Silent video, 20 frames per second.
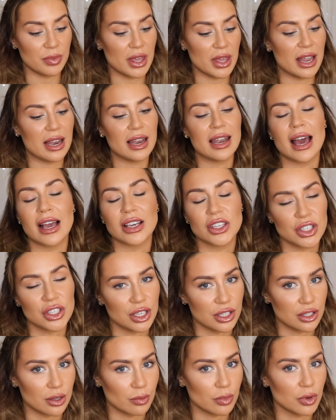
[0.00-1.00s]
their
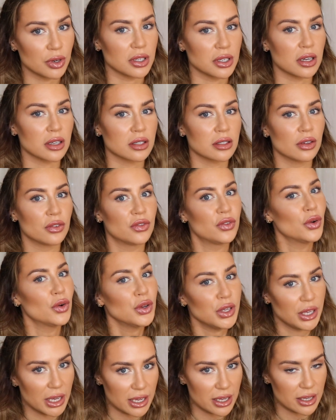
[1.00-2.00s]
lashes and products for
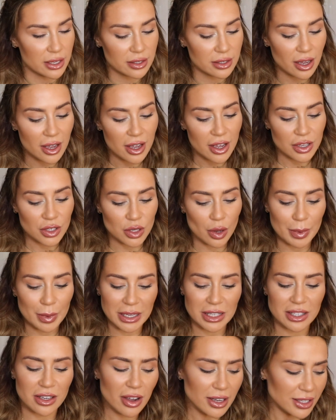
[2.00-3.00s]
years, so I'm
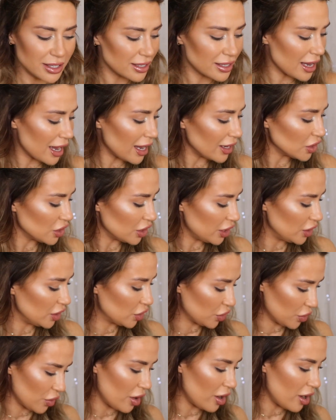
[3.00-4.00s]
excited to actually
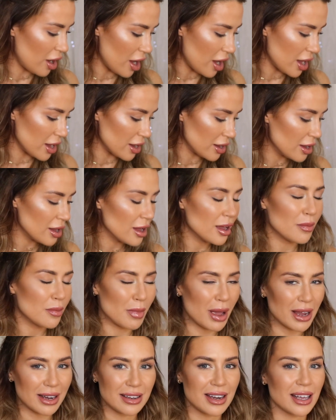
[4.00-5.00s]
try
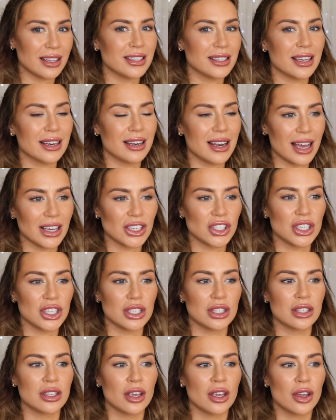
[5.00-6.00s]
magnetic
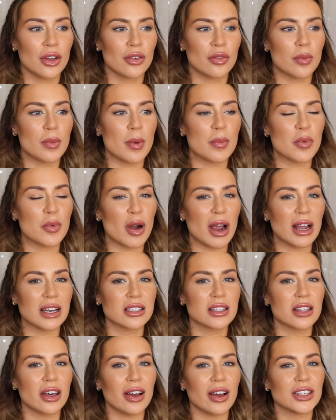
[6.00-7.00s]
lashes from a
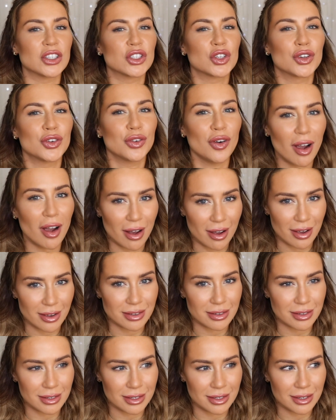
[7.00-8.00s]
brand that I
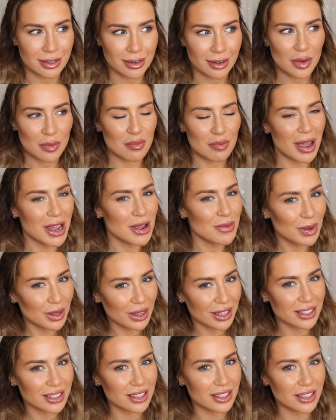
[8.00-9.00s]
trust. Maybe
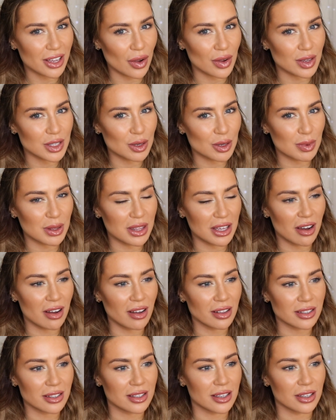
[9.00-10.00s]
this is going to be the
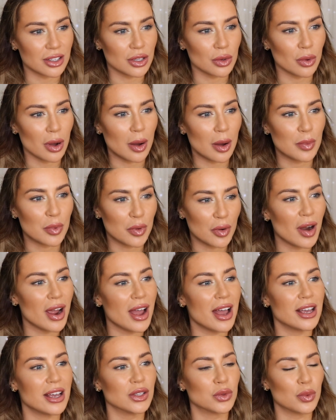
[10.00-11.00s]
answer to our
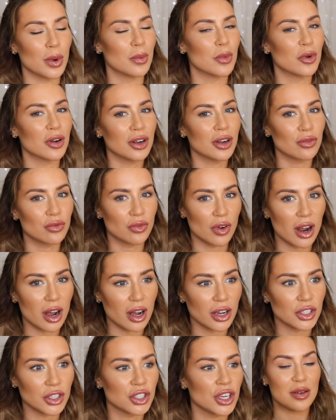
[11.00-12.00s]
prayers when we're in a
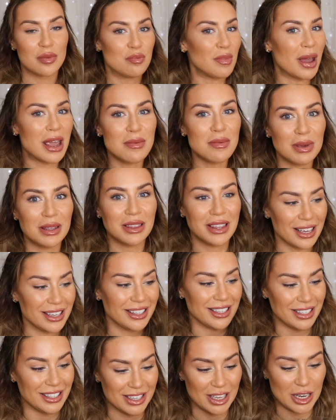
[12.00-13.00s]
rush. Maybe
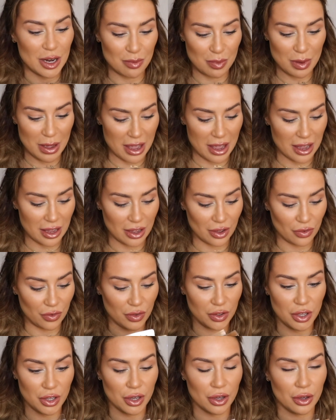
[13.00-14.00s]
this is going to be
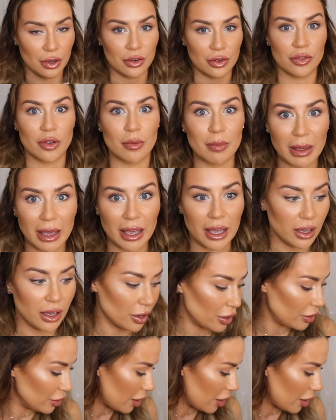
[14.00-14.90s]
for you, for me, who